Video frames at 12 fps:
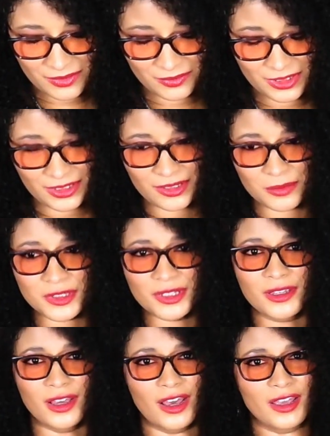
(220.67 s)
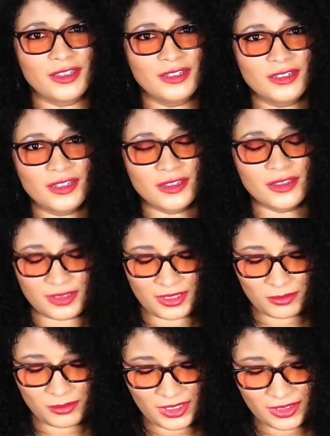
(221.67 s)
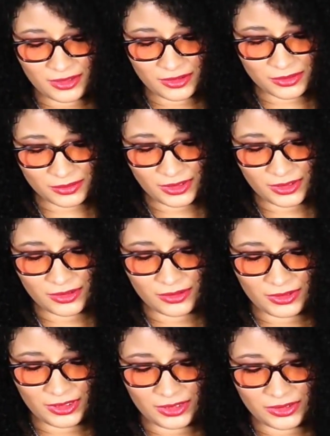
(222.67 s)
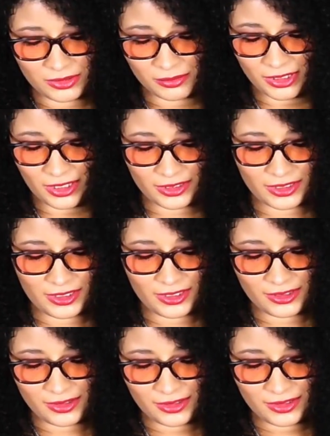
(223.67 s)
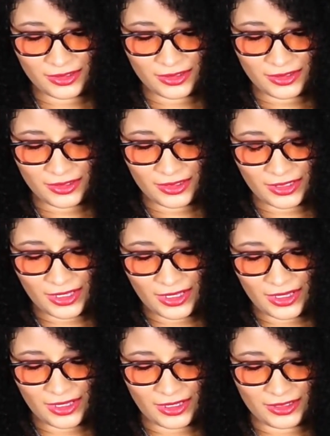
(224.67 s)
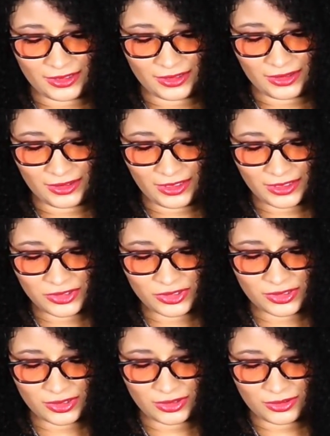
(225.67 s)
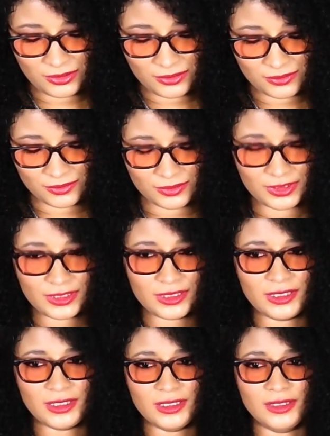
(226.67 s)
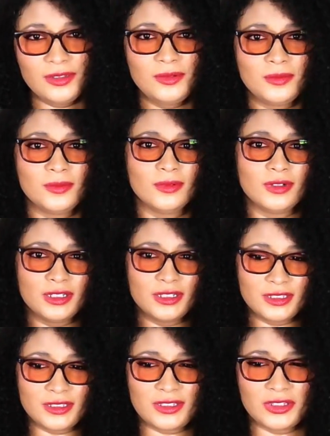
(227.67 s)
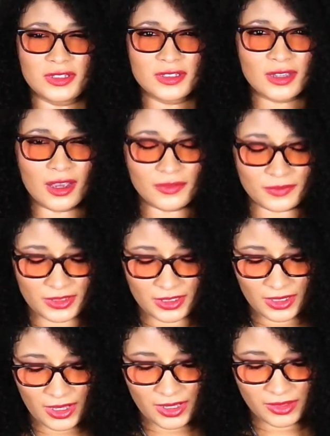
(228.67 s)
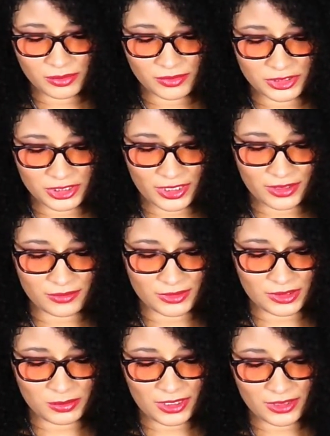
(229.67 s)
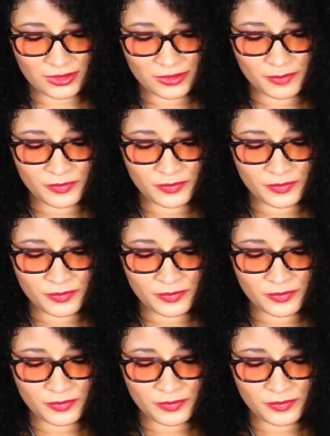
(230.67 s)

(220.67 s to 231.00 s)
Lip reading: when it comes to cotton, to me, there's really no need to block it unless you really want to soften it up, which I could respect.